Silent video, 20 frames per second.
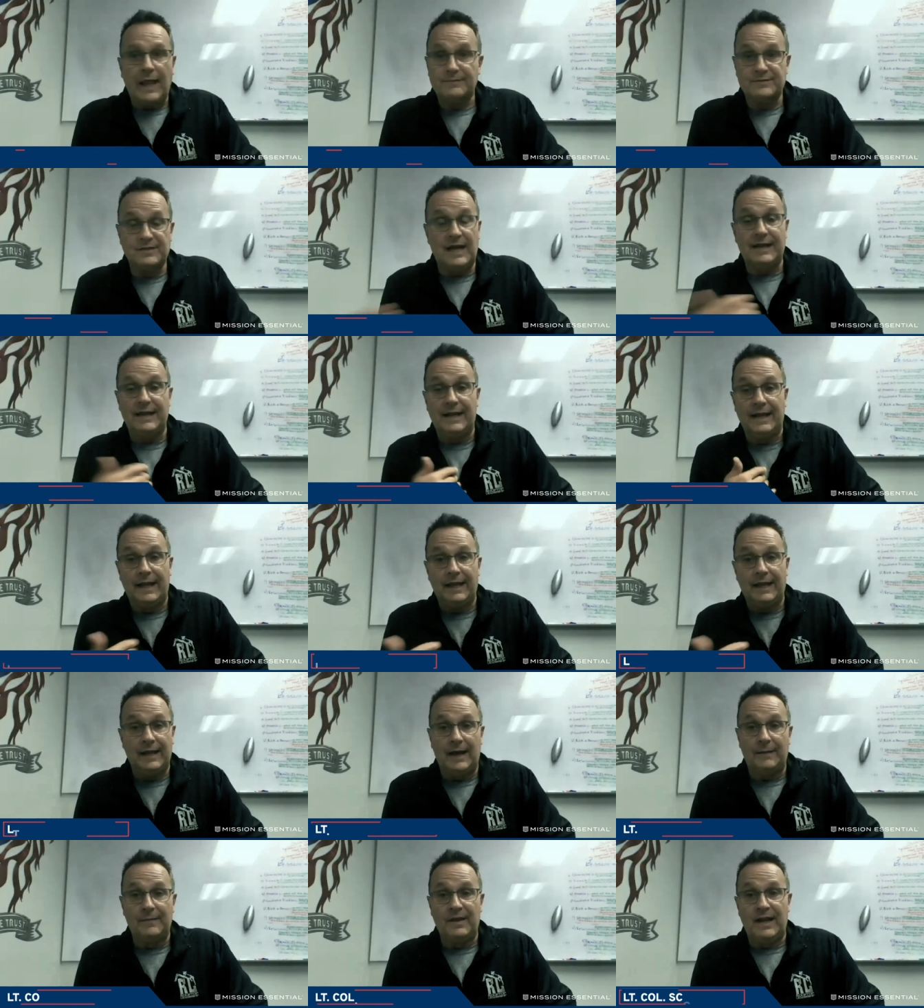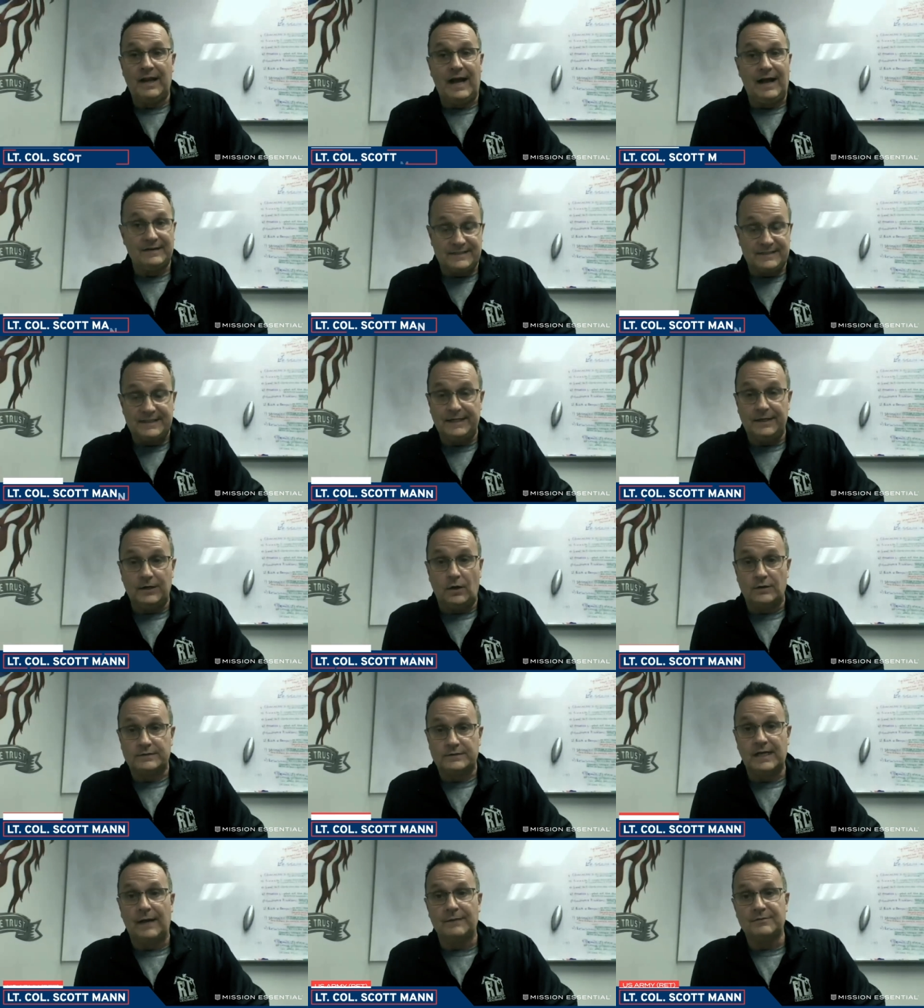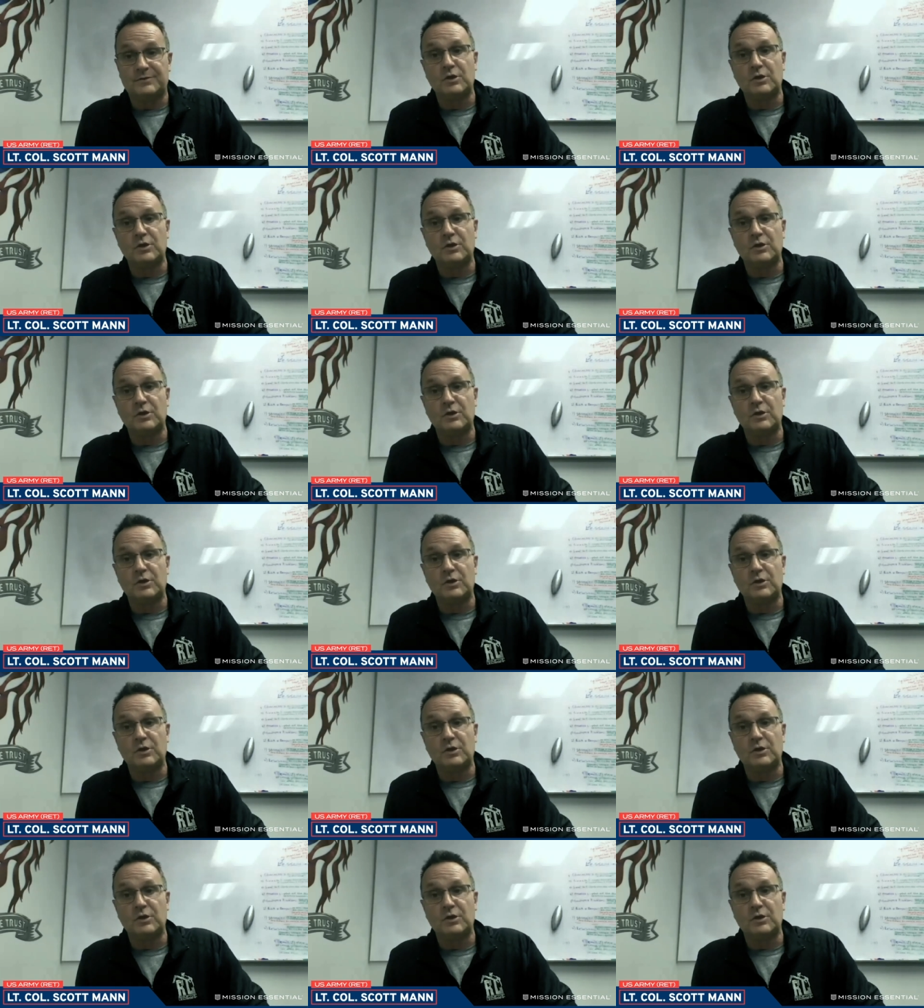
abs- and, and, I mean, I see it all the time.